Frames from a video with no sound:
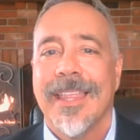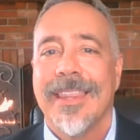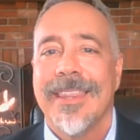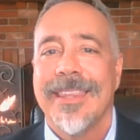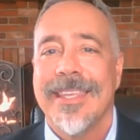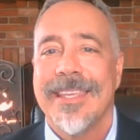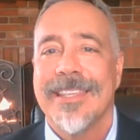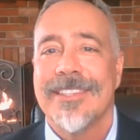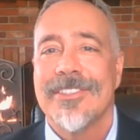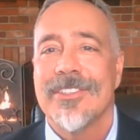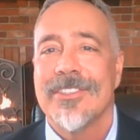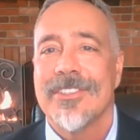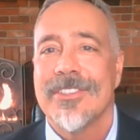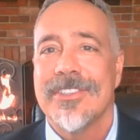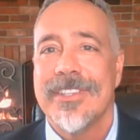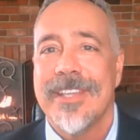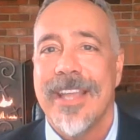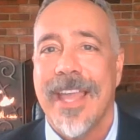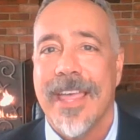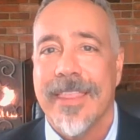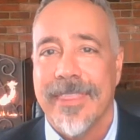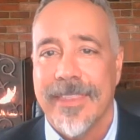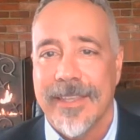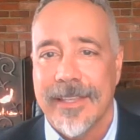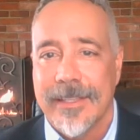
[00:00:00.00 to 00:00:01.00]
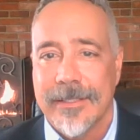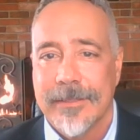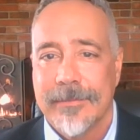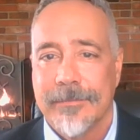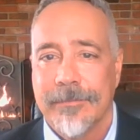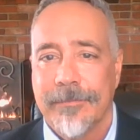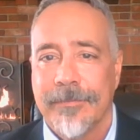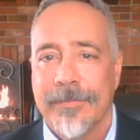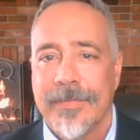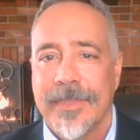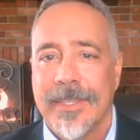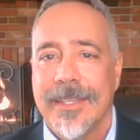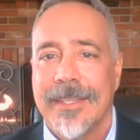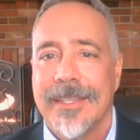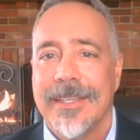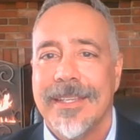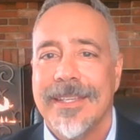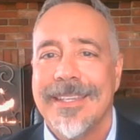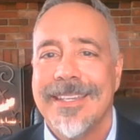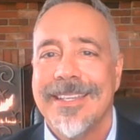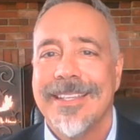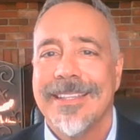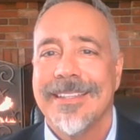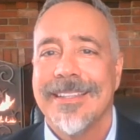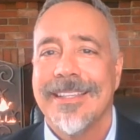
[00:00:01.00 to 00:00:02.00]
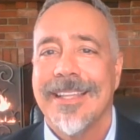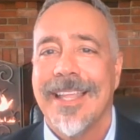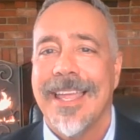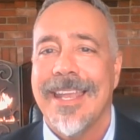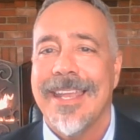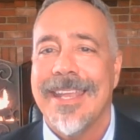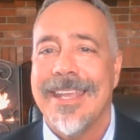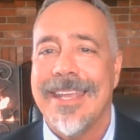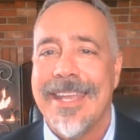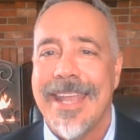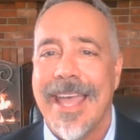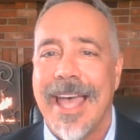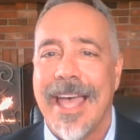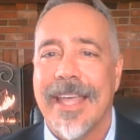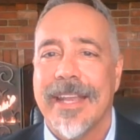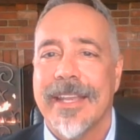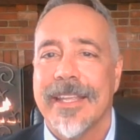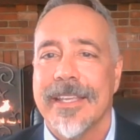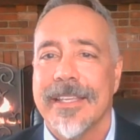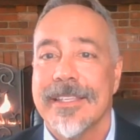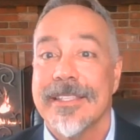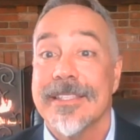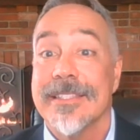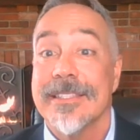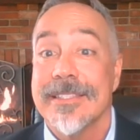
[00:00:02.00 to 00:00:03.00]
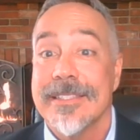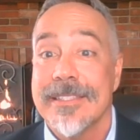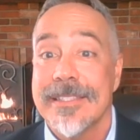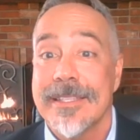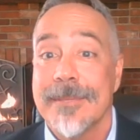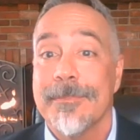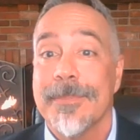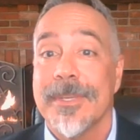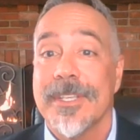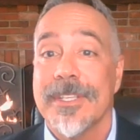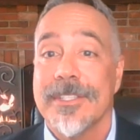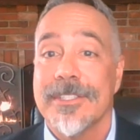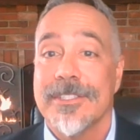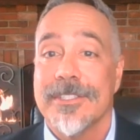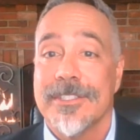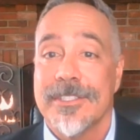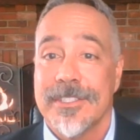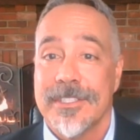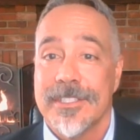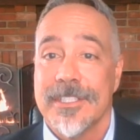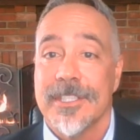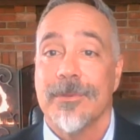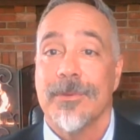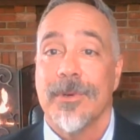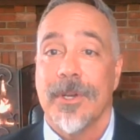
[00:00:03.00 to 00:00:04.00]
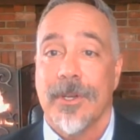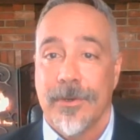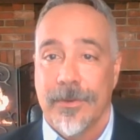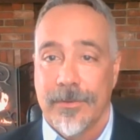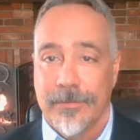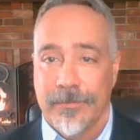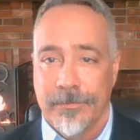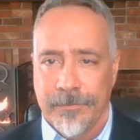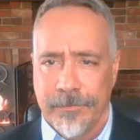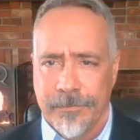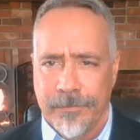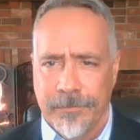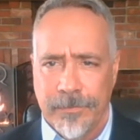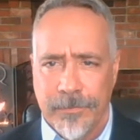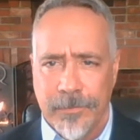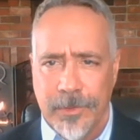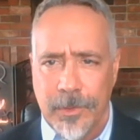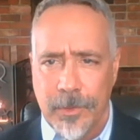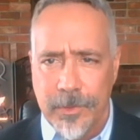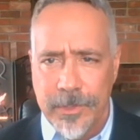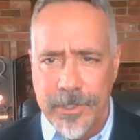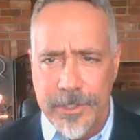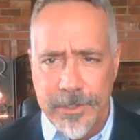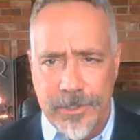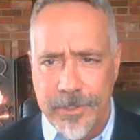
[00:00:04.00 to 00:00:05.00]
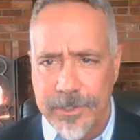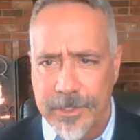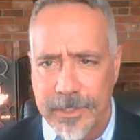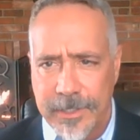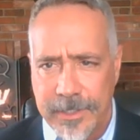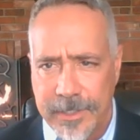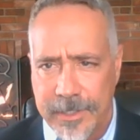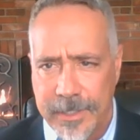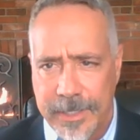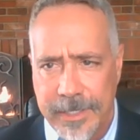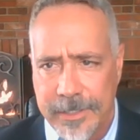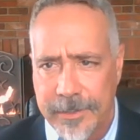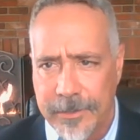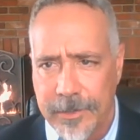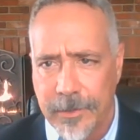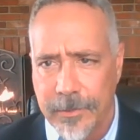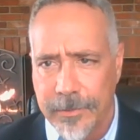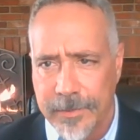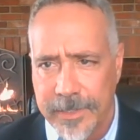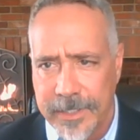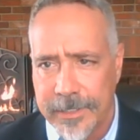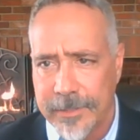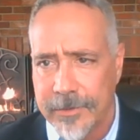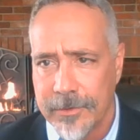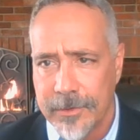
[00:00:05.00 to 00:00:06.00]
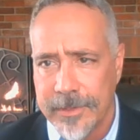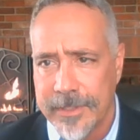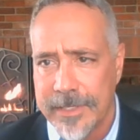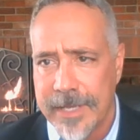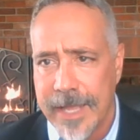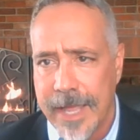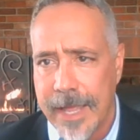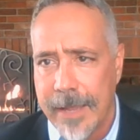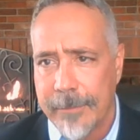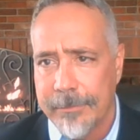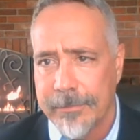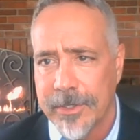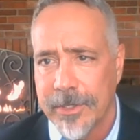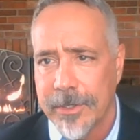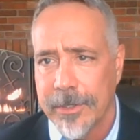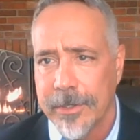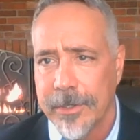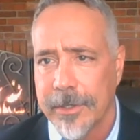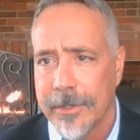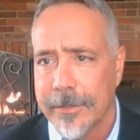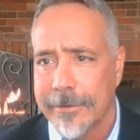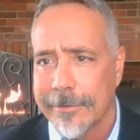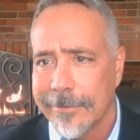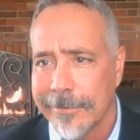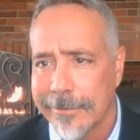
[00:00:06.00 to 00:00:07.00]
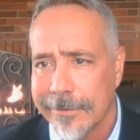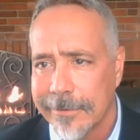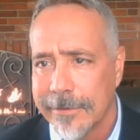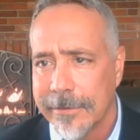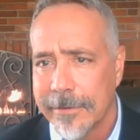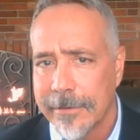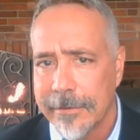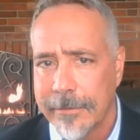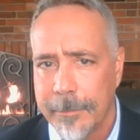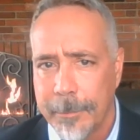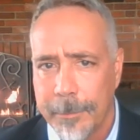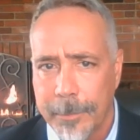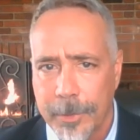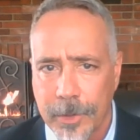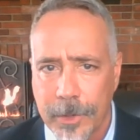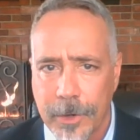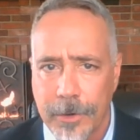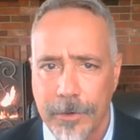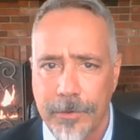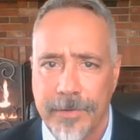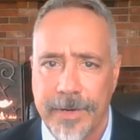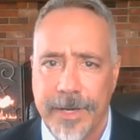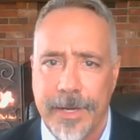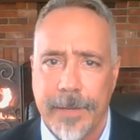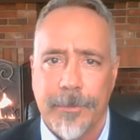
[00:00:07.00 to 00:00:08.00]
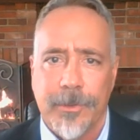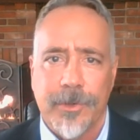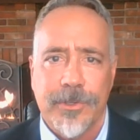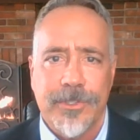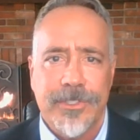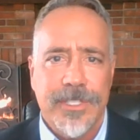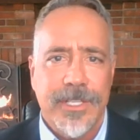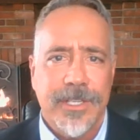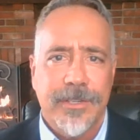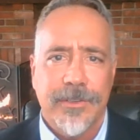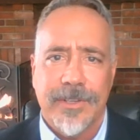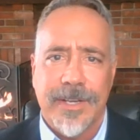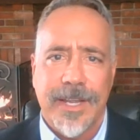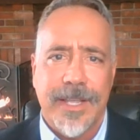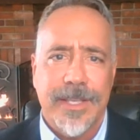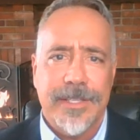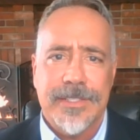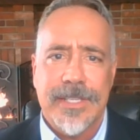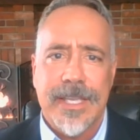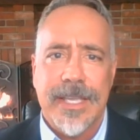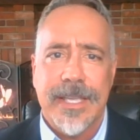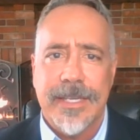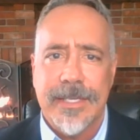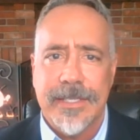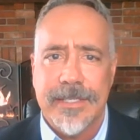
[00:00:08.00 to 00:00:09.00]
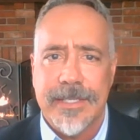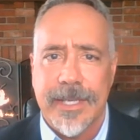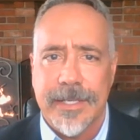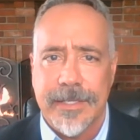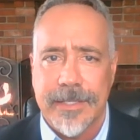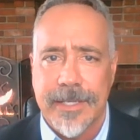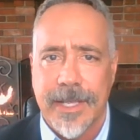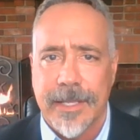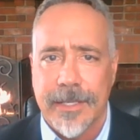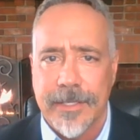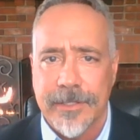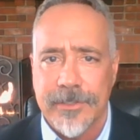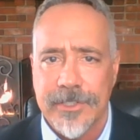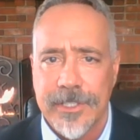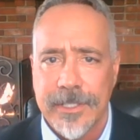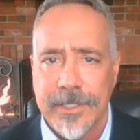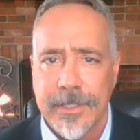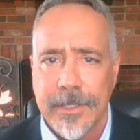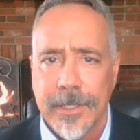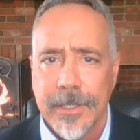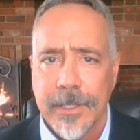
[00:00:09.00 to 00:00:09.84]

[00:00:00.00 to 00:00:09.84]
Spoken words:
The answer is nothing. Nil, nada, zip, zero. You really shouldn't and don't need to adopt, learn, program, or synchronize any technology.